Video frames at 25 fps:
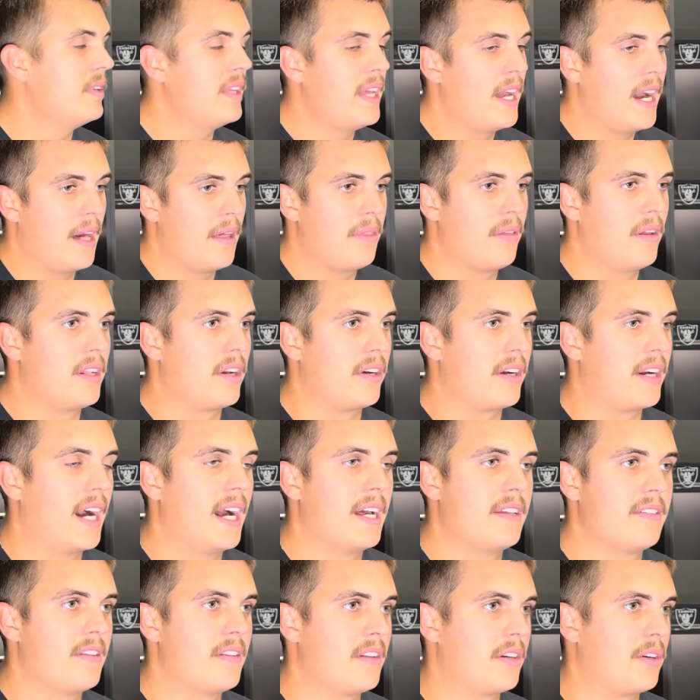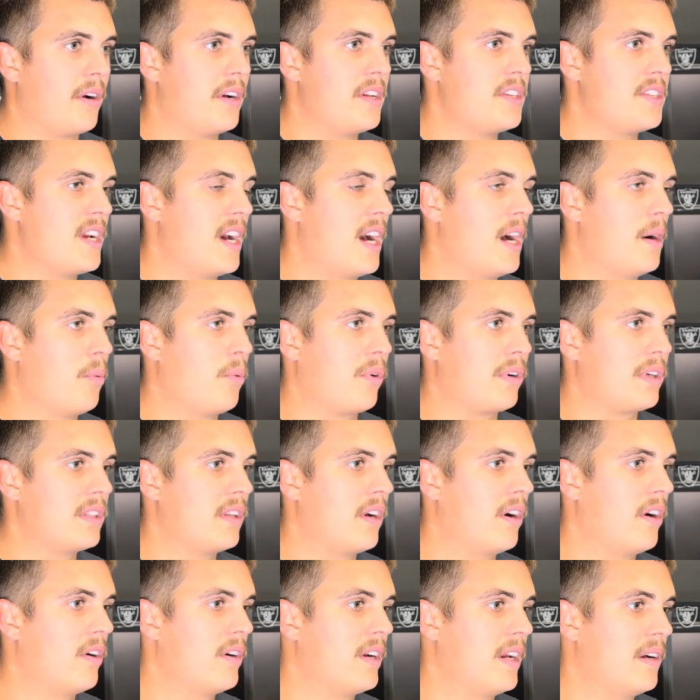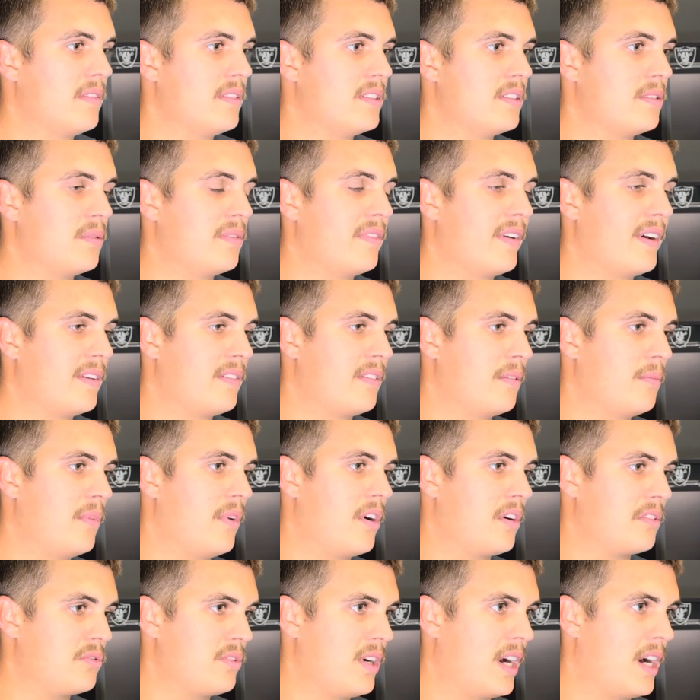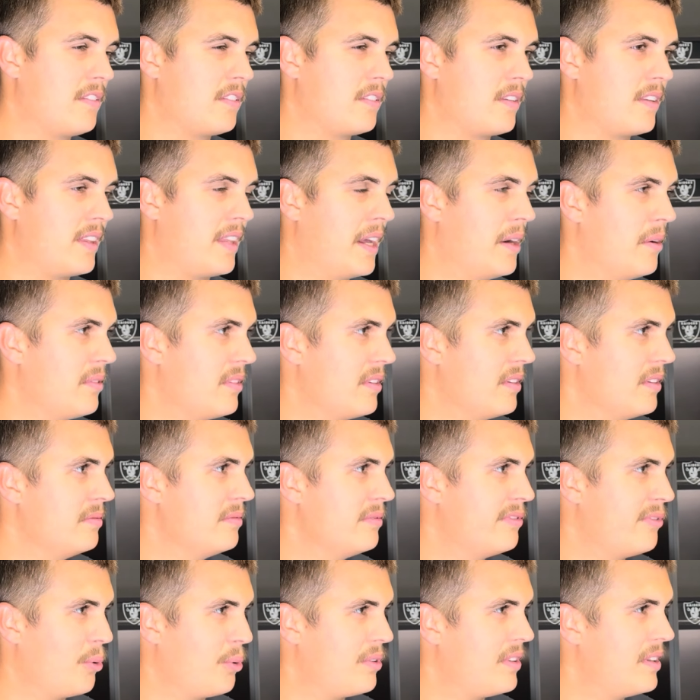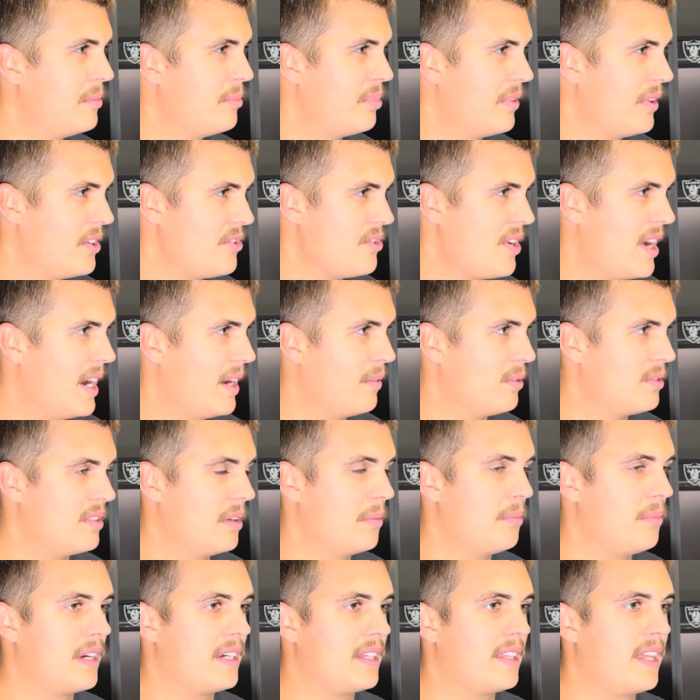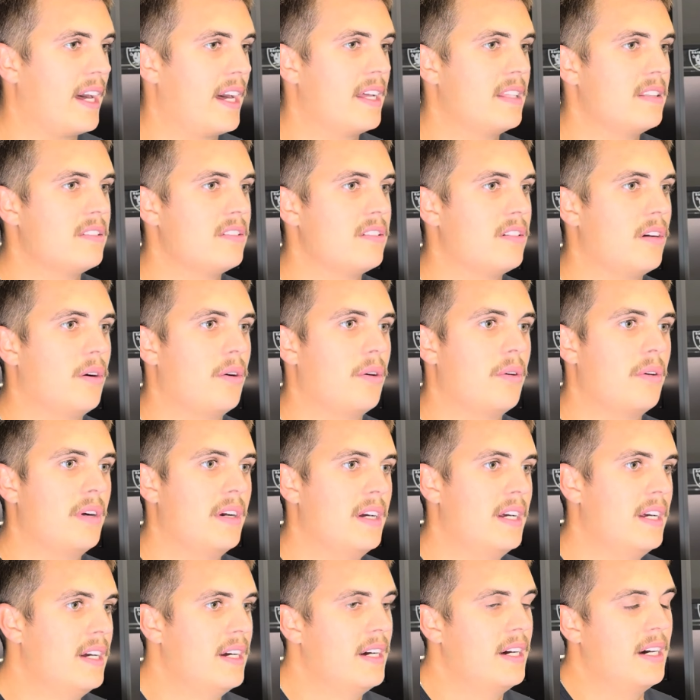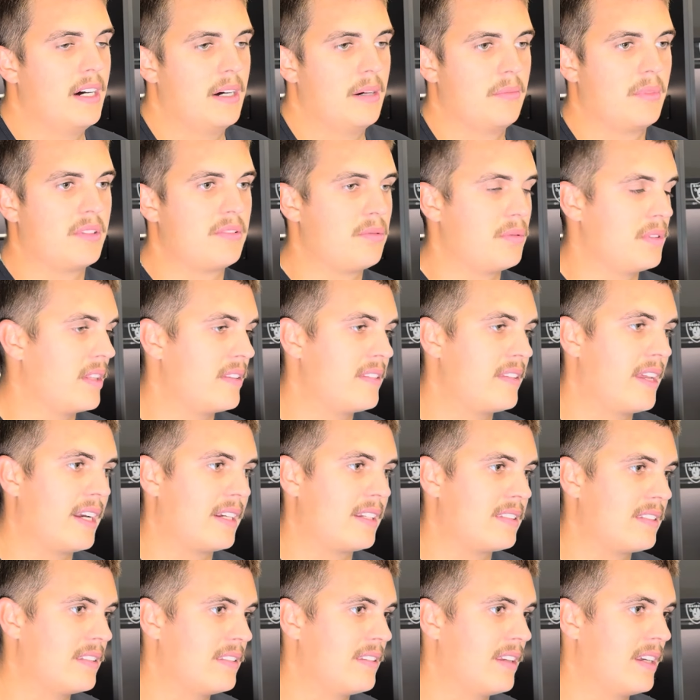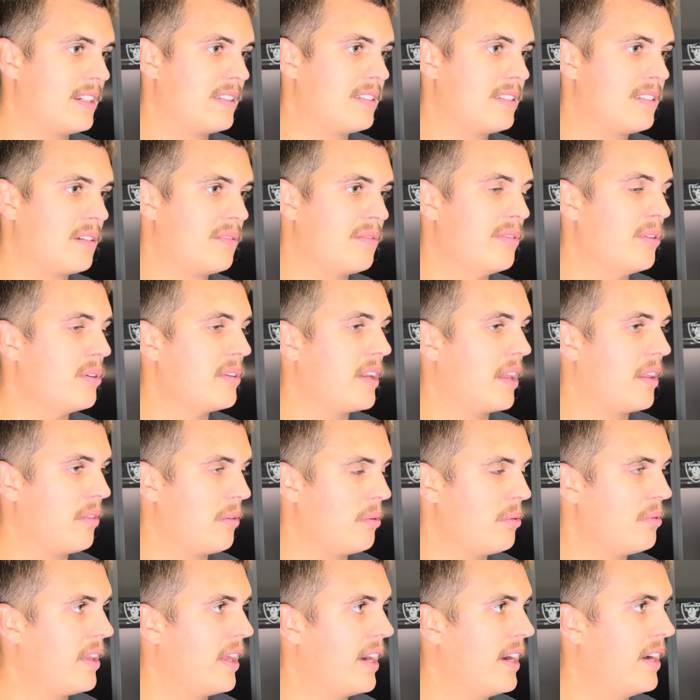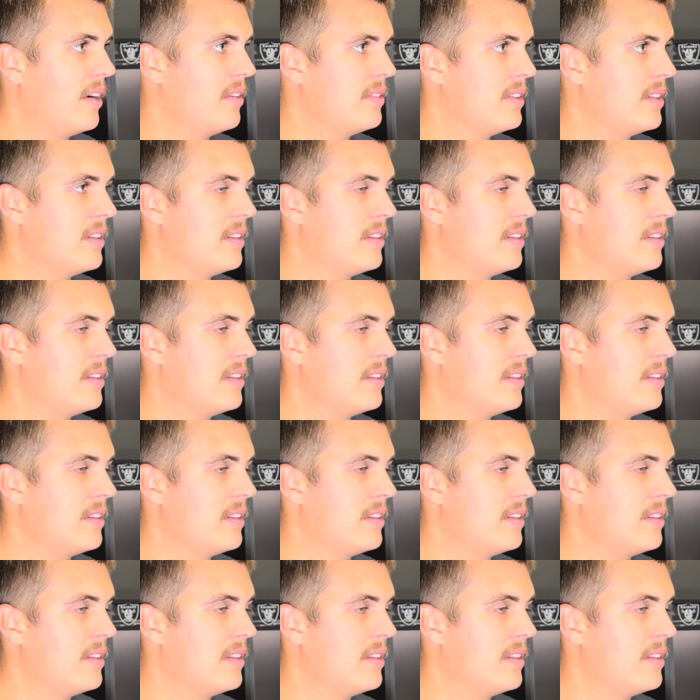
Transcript: Yeah, I thought our guys did a great job working hard. Obviously, we've had some long drives. I think that was a 14-play drive or something like that. And so that's what it takes. It takes converting on third down.